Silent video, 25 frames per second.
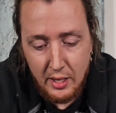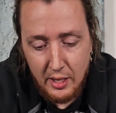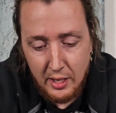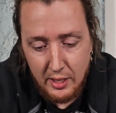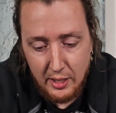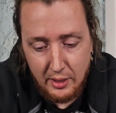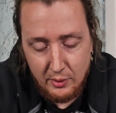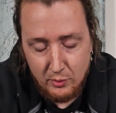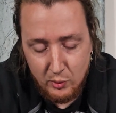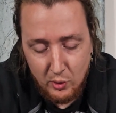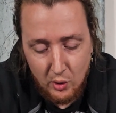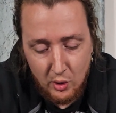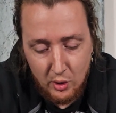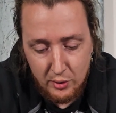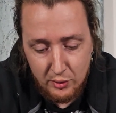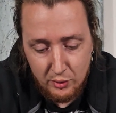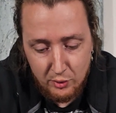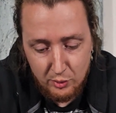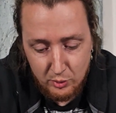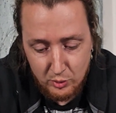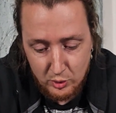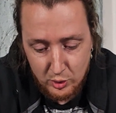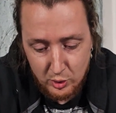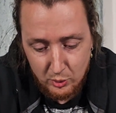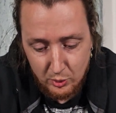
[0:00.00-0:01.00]
and I'd gone
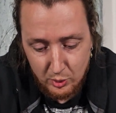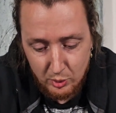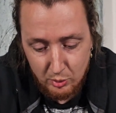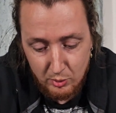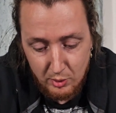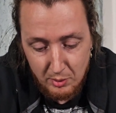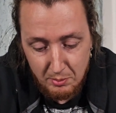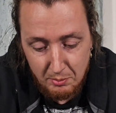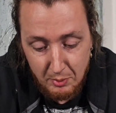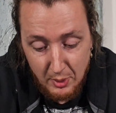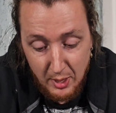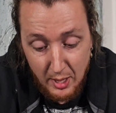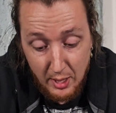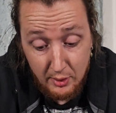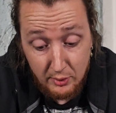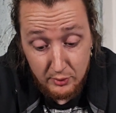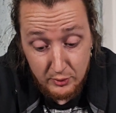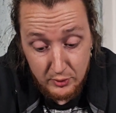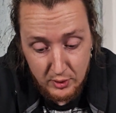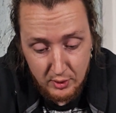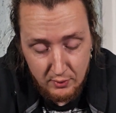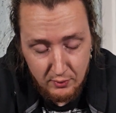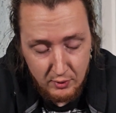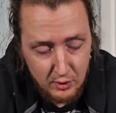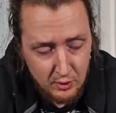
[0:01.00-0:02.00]
through 2 or 3
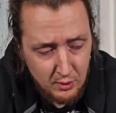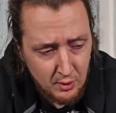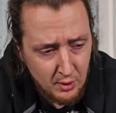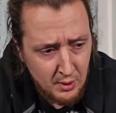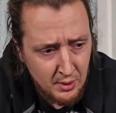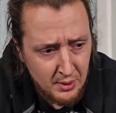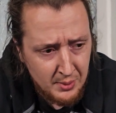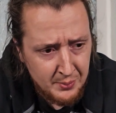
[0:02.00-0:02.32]
bottles of it.